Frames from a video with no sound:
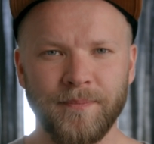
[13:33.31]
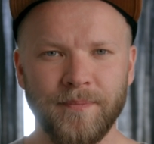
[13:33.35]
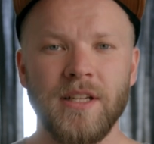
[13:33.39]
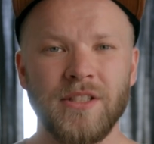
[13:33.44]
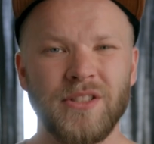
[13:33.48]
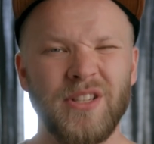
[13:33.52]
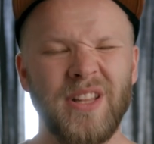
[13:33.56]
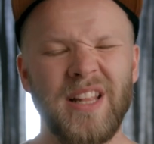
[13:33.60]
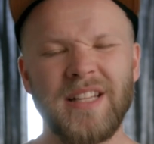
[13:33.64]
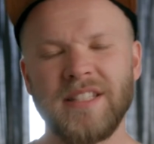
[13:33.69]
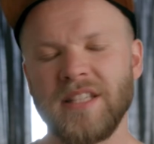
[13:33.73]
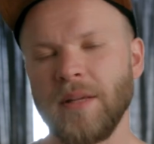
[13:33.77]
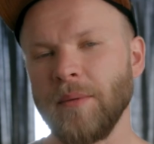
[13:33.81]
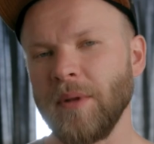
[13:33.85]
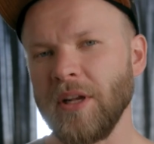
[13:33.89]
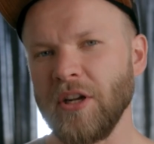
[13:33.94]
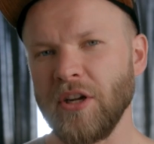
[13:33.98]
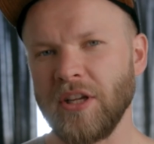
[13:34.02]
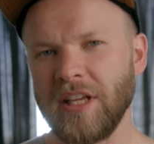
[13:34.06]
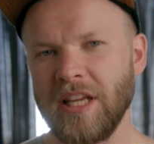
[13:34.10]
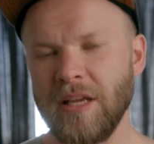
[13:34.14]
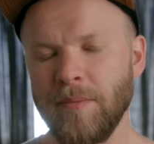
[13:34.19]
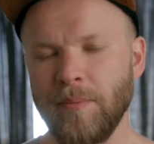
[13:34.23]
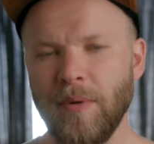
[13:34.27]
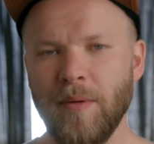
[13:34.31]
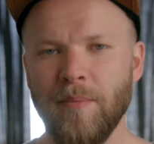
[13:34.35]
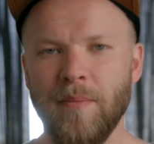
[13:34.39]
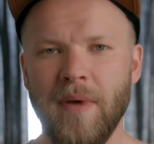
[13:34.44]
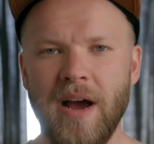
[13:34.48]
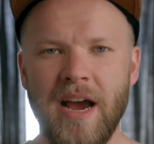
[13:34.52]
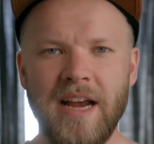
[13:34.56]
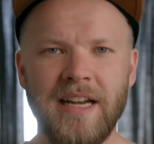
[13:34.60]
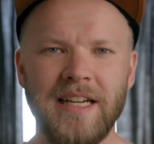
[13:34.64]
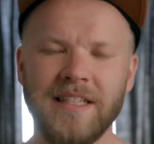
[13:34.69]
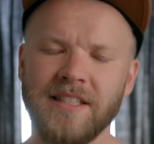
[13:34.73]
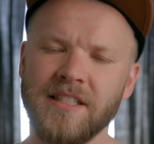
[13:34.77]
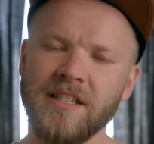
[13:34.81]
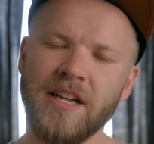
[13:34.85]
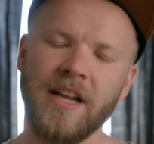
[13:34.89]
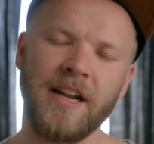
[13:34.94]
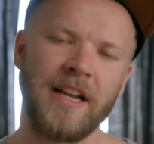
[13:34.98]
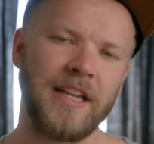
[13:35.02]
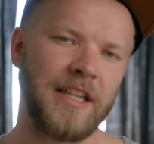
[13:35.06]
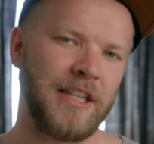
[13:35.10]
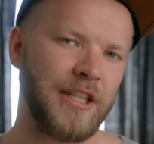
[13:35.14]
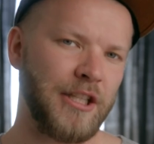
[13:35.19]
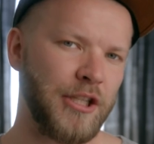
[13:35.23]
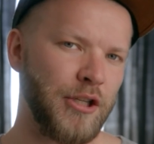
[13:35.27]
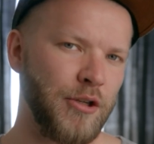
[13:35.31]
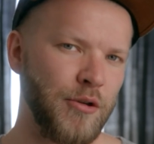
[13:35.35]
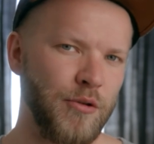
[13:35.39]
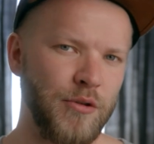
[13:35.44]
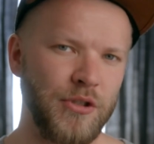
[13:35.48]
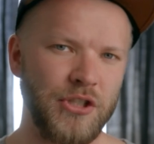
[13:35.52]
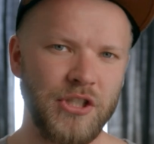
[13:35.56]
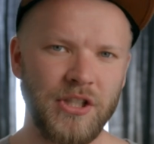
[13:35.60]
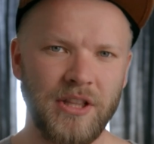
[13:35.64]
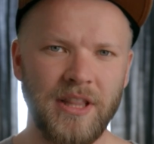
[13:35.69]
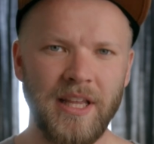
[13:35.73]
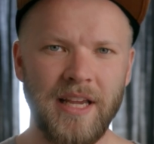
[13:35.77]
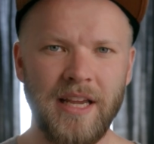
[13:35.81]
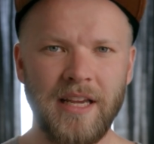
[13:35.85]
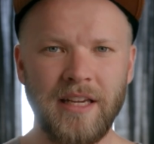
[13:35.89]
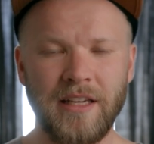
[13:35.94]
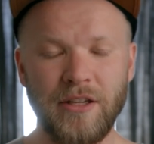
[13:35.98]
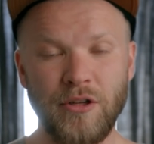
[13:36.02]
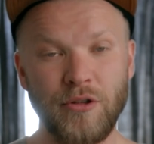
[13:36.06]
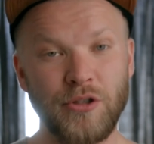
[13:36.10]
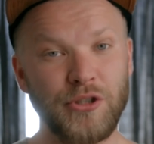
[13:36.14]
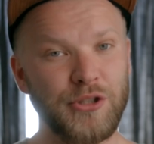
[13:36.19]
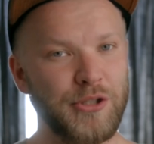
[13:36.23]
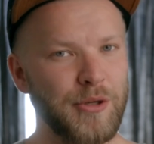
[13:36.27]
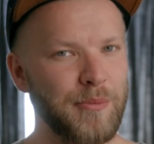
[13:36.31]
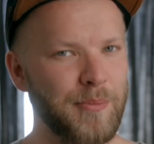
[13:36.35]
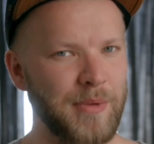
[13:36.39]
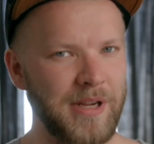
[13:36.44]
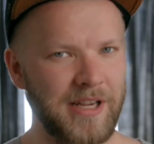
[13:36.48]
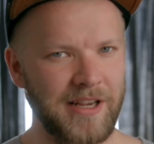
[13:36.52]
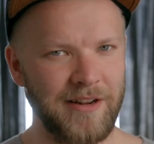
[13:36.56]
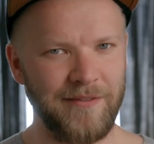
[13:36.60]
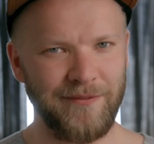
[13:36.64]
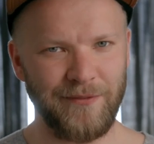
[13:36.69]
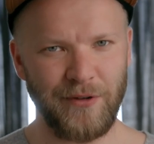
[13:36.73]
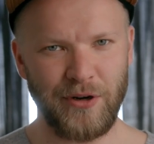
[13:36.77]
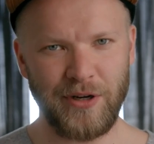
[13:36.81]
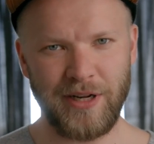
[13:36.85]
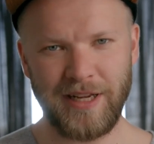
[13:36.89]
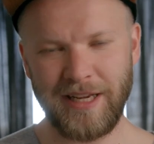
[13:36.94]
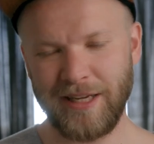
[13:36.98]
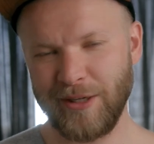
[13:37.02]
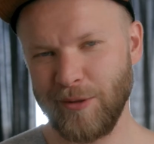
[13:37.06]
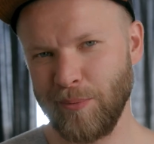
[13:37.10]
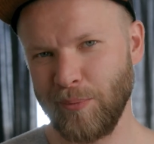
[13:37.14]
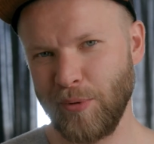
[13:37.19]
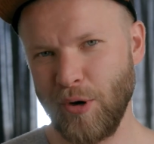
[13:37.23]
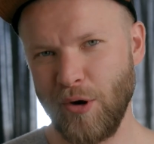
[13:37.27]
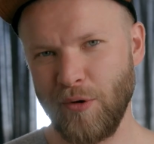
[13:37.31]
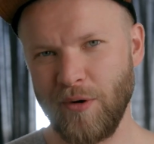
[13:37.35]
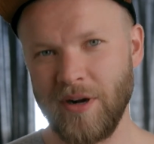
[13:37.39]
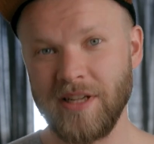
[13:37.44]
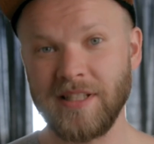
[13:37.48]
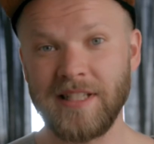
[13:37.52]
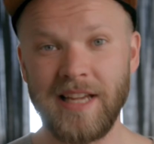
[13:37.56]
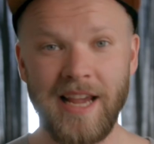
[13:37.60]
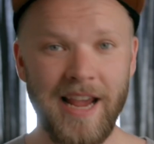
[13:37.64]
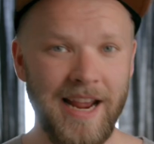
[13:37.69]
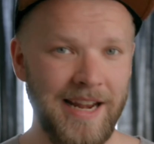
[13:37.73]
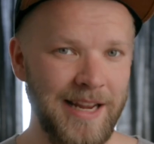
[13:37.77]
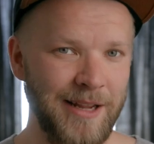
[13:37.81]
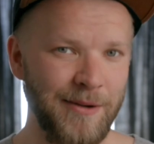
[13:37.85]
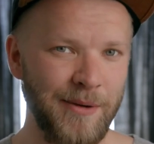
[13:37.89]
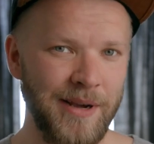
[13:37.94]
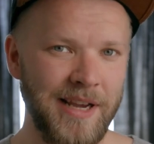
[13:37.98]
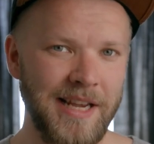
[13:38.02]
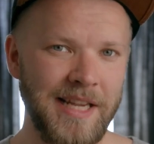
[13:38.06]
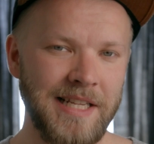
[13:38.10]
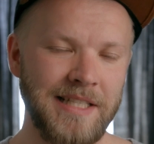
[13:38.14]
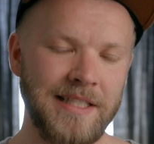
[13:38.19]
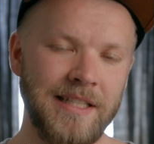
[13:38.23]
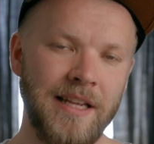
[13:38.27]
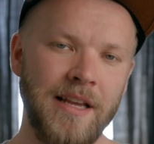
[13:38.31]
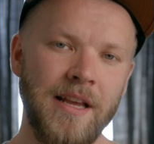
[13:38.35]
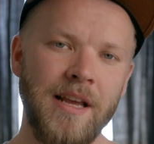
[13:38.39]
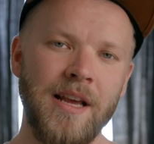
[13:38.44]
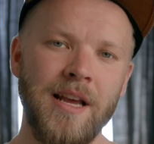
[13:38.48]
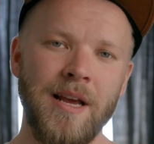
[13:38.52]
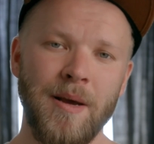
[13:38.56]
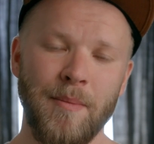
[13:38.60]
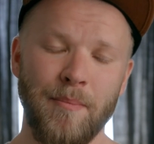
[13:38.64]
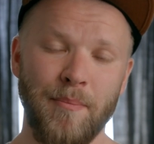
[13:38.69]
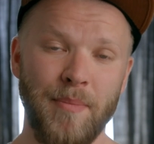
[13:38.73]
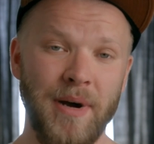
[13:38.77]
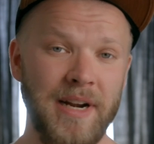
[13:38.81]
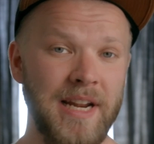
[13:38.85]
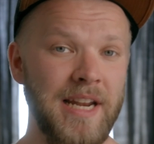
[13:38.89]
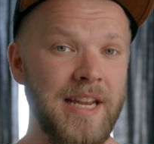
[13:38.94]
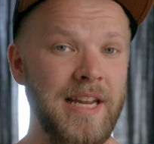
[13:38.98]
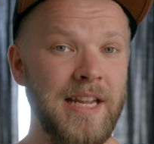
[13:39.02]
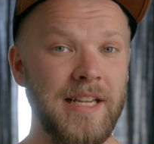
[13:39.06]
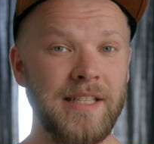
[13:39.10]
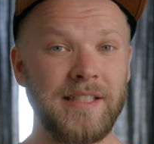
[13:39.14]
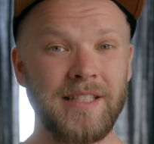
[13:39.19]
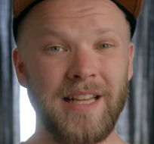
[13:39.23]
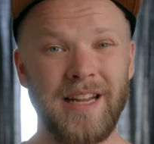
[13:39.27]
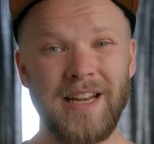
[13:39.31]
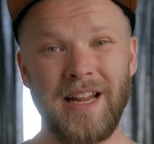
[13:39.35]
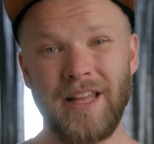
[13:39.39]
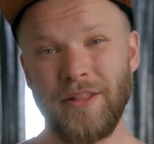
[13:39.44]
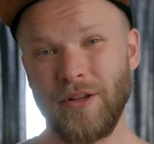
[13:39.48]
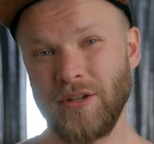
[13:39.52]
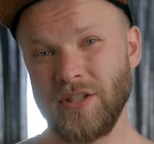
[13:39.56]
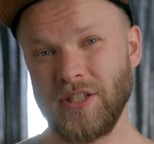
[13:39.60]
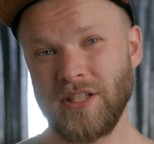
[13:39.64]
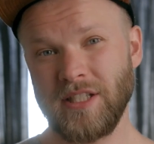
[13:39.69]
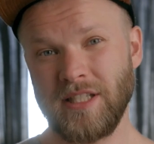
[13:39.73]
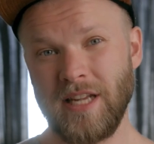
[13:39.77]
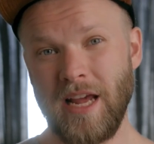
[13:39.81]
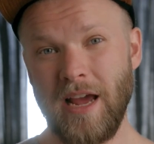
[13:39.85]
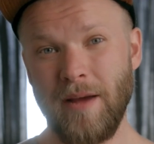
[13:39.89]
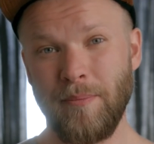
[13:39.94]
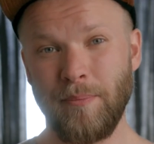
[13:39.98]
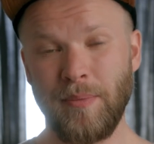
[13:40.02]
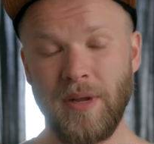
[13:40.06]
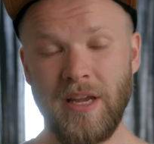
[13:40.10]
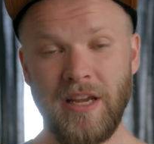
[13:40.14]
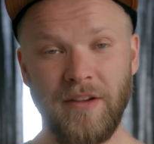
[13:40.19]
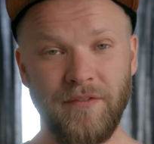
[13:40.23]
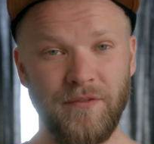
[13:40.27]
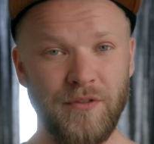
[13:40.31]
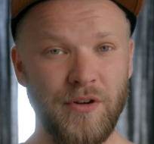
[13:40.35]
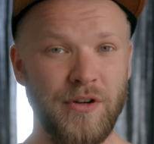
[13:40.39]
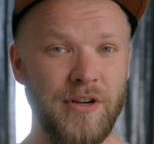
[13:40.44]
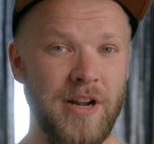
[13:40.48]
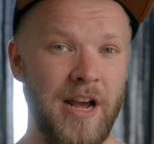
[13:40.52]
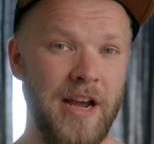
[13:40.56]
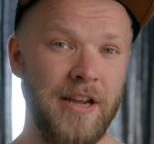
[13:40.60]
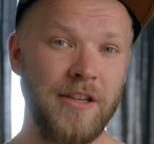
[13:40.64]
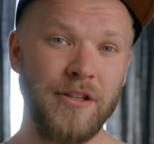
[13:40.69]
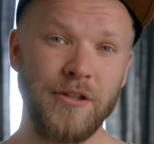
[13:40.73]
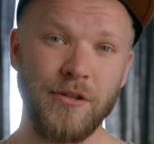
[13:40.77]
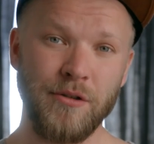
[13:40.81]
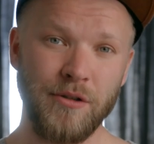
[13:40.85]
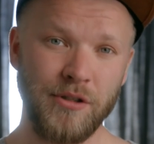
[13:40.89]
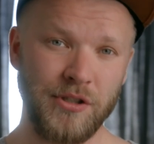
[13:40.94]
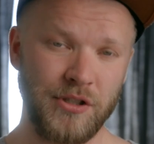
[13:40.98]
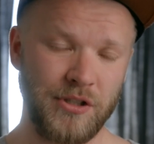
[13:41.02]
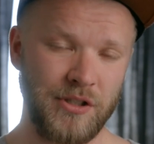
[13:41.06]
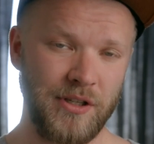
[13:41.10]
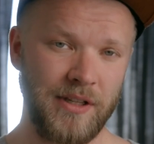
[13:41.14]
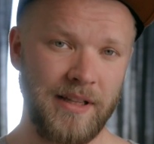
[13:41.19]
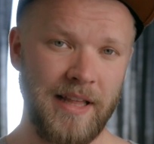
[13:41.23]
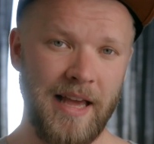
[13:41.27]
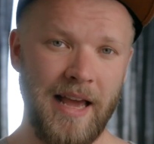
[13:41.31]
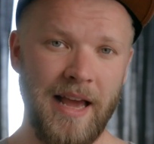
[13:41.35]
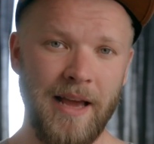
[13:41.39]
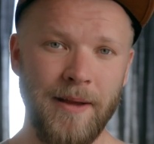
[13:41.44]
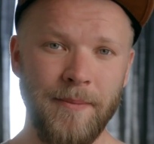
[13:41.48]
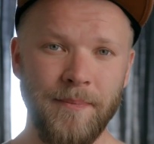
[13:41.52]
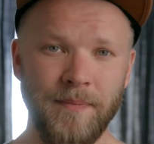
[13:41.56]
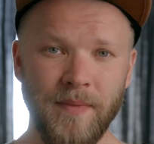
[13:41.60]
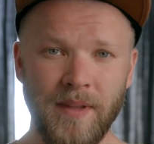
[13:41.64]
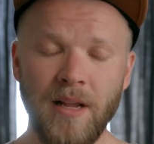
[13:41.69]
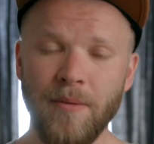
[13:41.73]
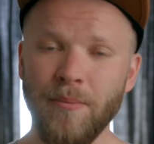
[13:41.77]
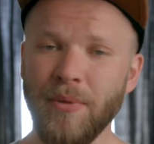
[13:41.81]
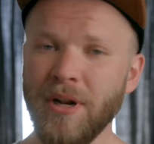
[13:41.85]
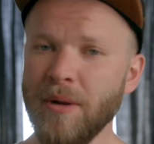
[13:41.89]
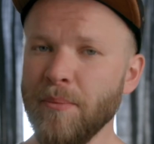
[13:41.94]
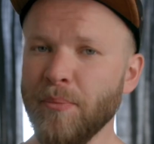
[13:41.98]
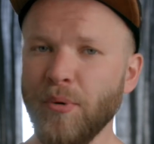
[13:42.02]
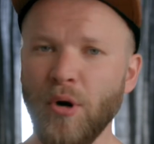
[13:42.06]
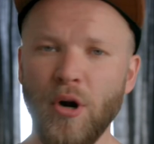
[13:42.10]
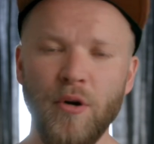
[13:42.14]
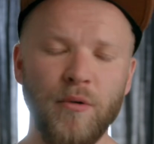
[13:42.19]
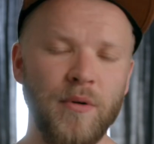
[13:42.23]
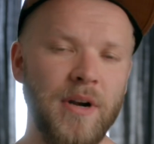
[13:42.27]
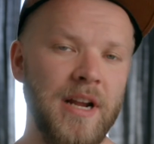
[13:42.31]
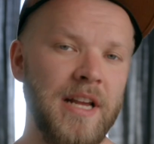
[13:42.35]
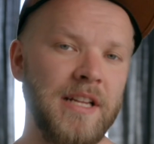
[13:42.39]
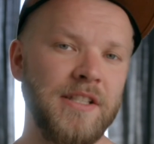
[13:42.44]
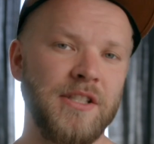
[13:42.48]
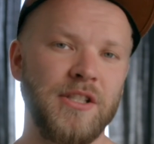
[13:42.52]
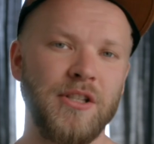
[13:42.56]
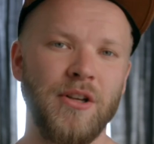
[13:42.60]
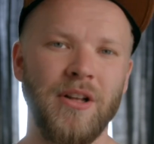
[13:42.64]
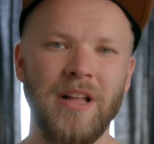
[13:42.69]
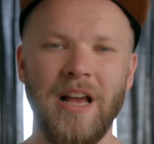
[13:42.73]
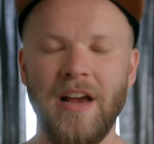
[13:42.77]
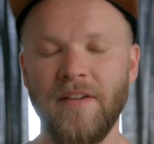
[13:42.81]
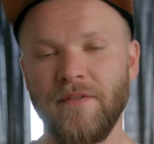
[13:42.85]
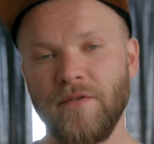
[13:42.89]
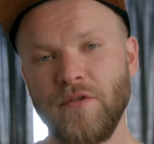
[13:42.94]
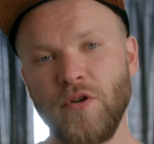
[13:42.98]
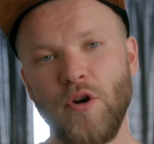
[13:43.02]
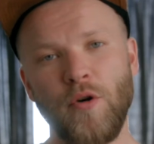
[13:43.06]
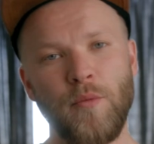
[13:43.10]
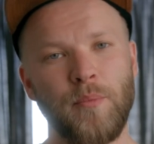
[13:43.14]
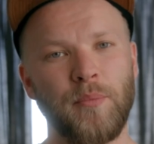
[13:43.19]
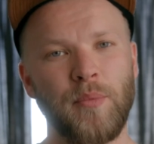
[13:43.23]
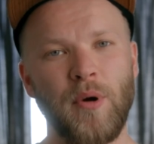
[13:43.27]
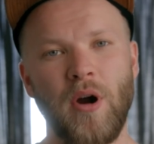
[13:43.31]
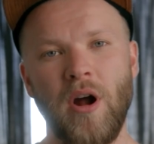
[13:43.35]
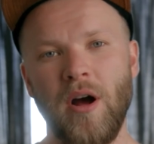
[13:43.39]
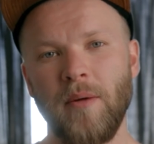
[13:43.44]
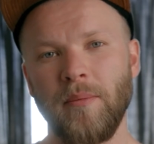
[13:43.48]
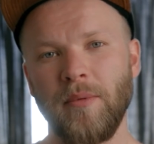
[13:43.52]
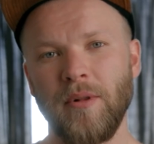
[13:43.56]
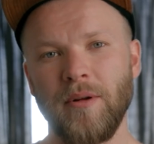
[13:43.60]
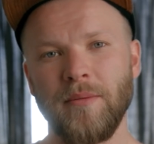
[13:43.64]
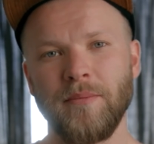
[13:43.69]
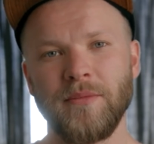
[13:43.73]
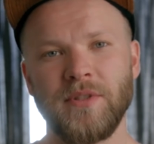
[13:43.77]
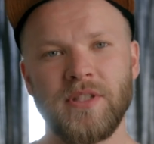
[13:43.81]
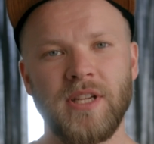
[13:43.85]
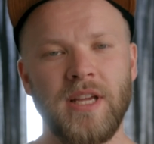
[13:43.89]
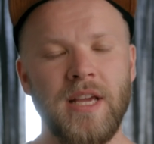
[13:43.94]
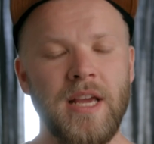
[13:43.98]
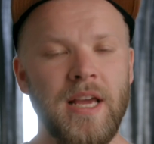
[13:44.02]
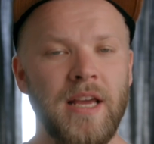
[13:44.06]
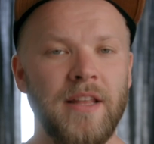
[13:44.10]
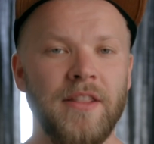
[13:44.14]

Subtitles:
So that's something to keep in mind. It's not a huge thing. You should be converting into ProRes anyways, but it is another step if you're not used to that. But in ProRes, you'll have no problems.